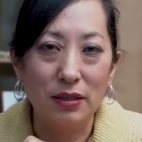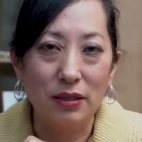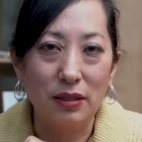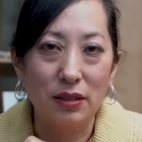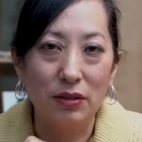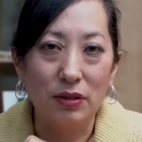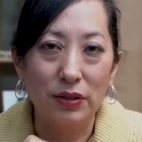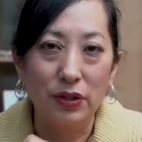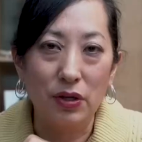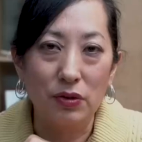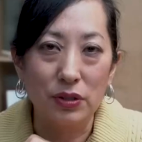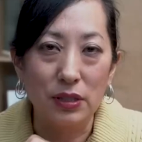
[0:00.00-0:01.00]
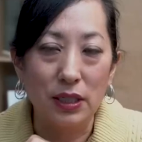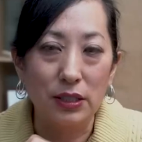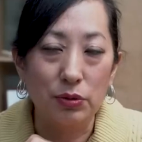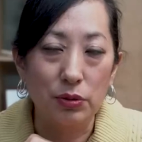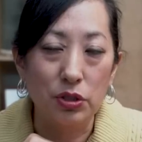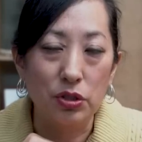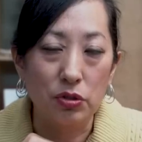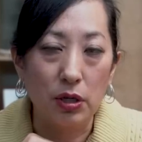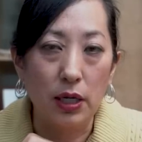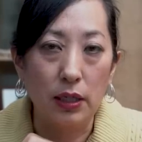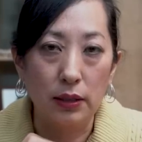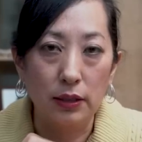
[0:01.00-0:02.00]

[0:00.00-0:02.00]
you know, on the coastlines, which is great.